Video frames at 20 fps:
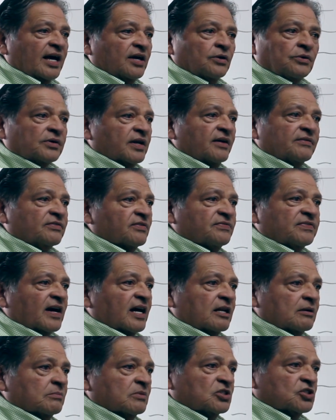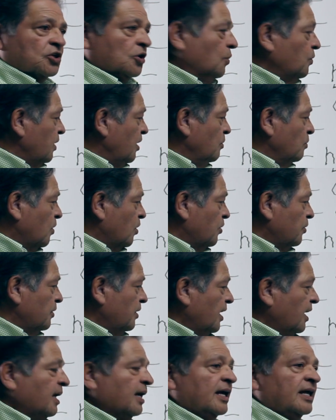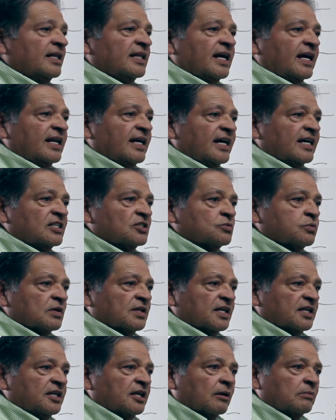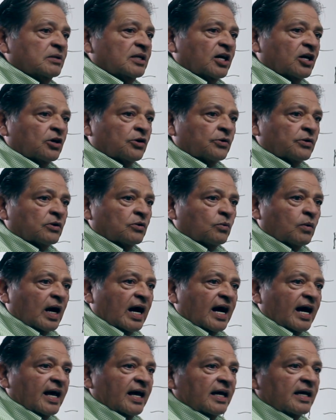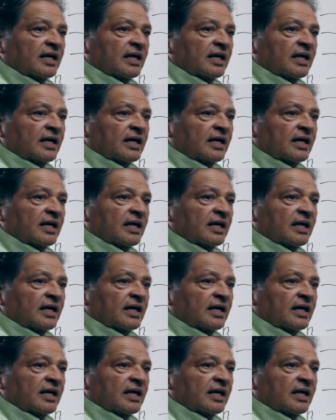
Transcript: You'll never find a Muscogee word that ends with a W or a Y.